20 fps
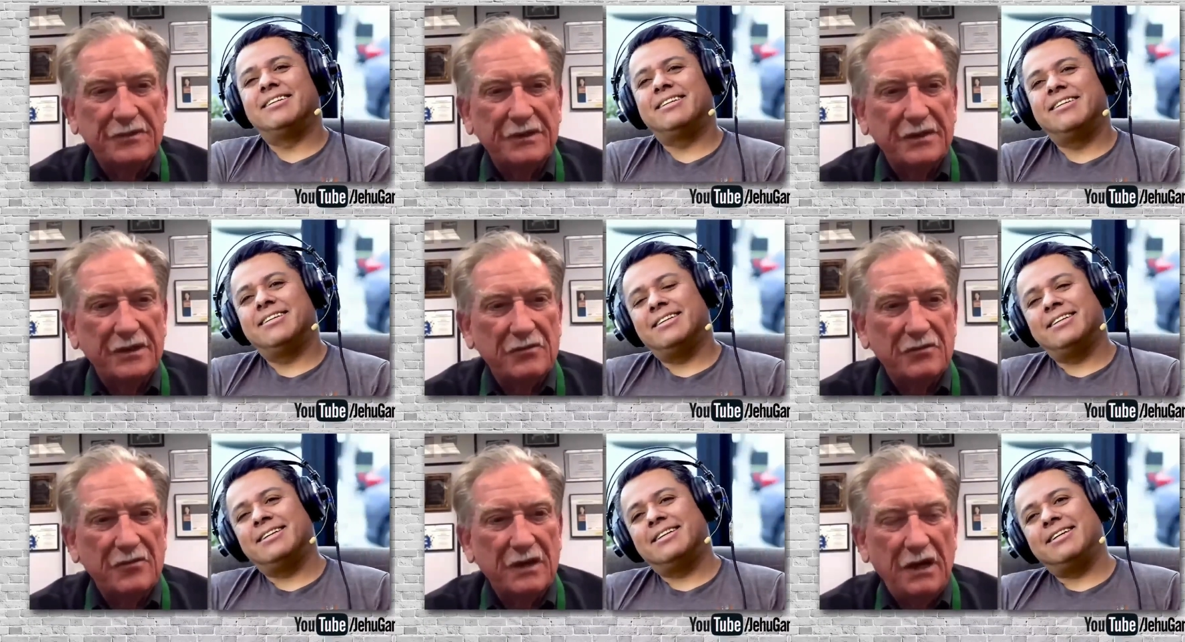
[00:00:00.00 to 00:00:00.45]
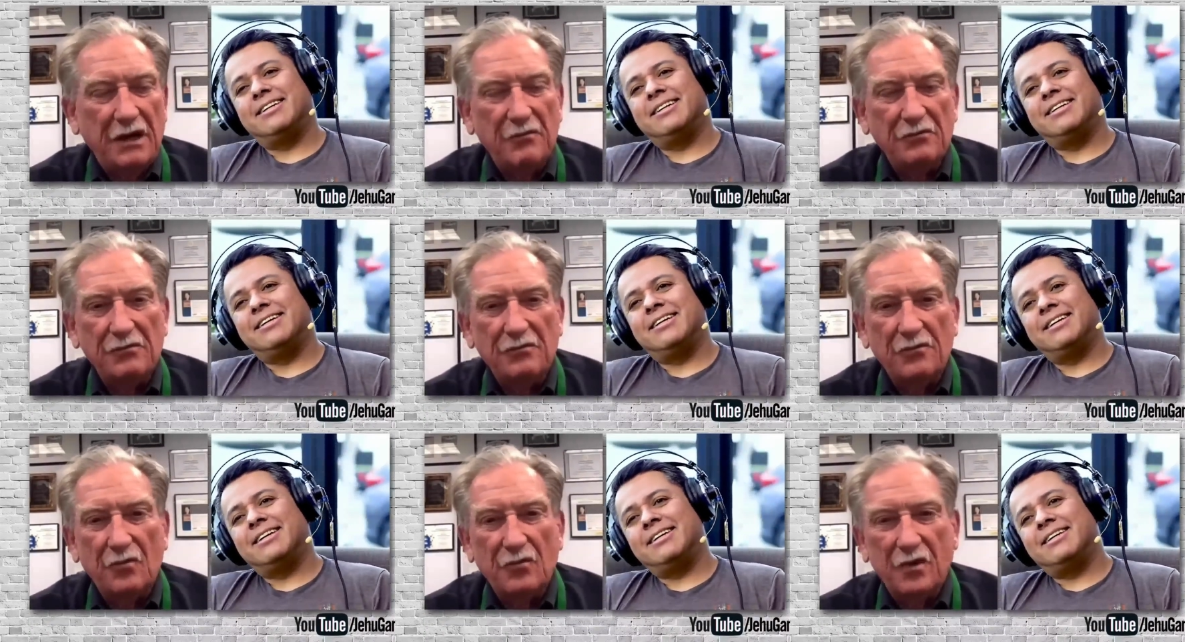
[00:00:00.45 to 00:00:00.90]
Speaker 1: you know,
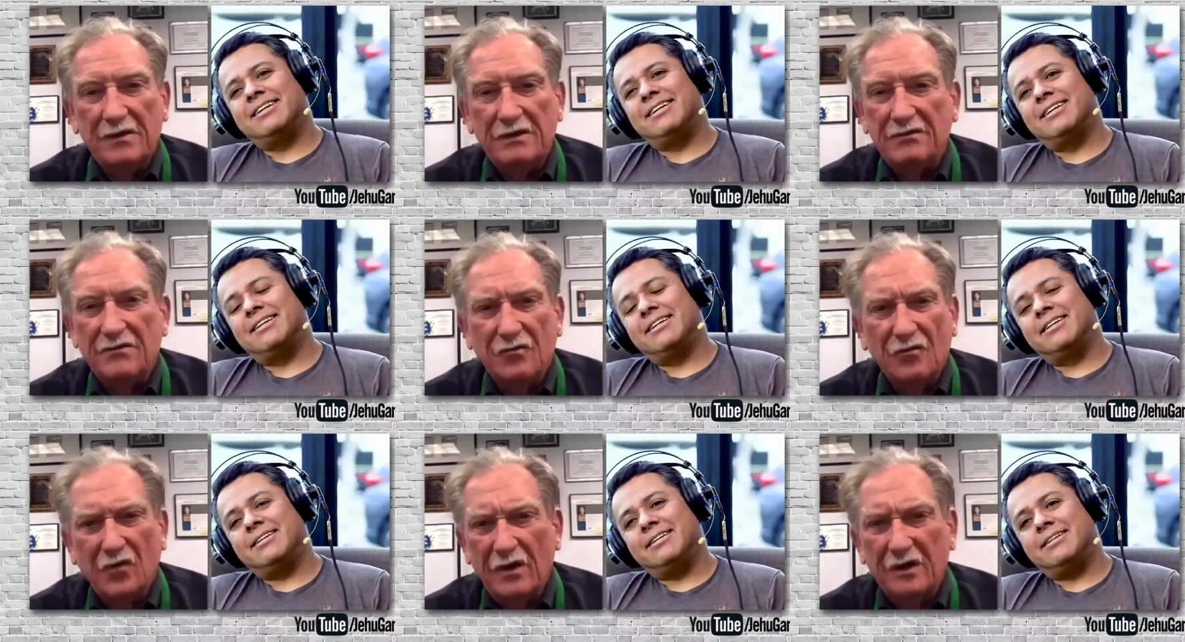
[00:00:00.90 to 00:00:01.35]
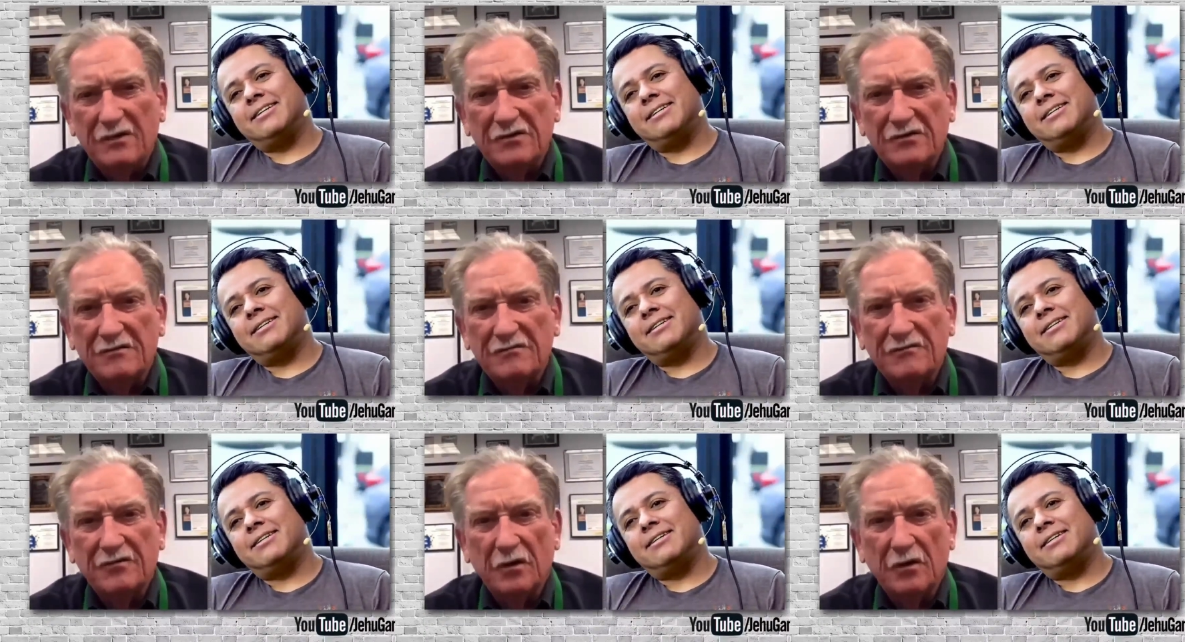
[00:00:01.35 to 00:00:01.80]
how, what, what is
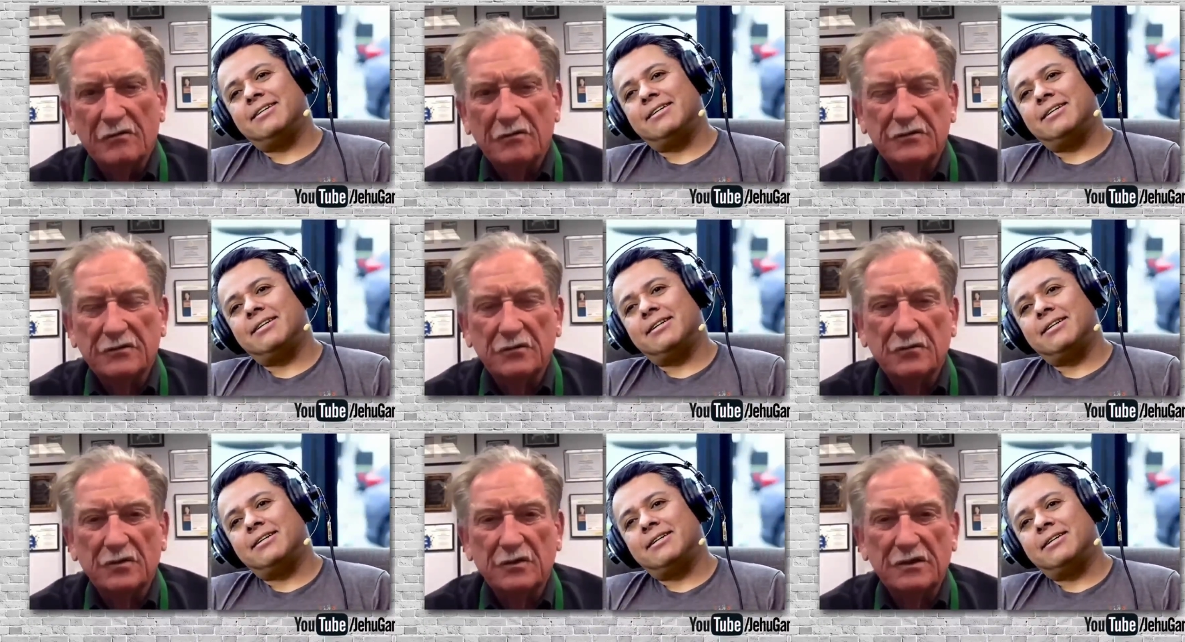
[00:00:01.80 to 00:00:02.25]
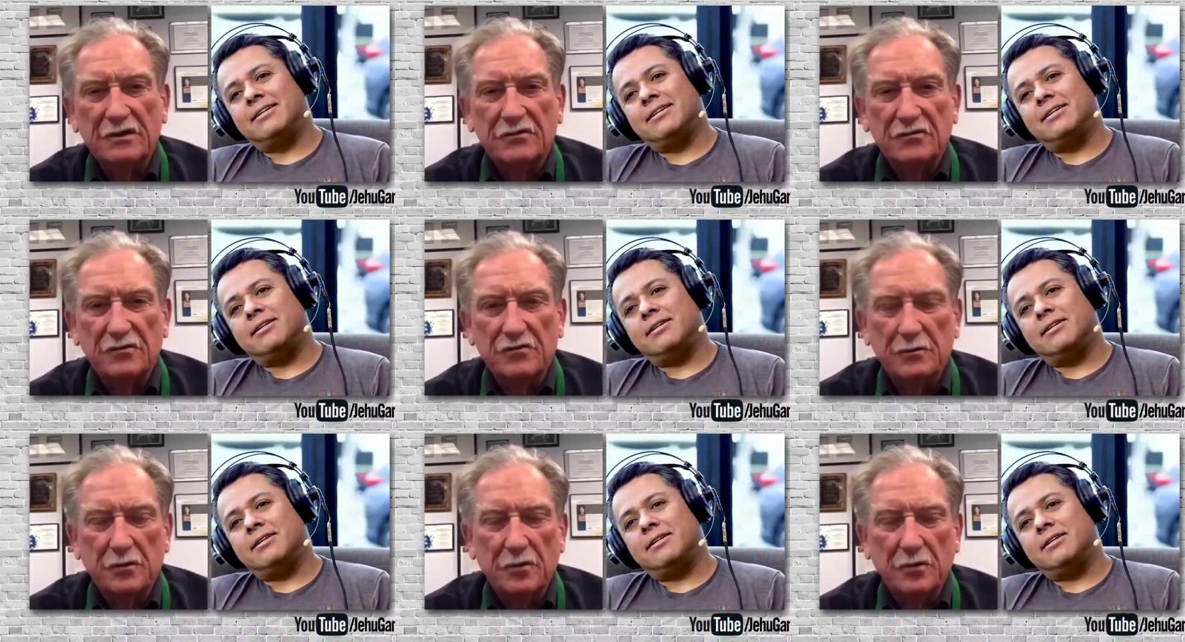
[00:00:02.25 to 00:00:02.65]
involved in one of these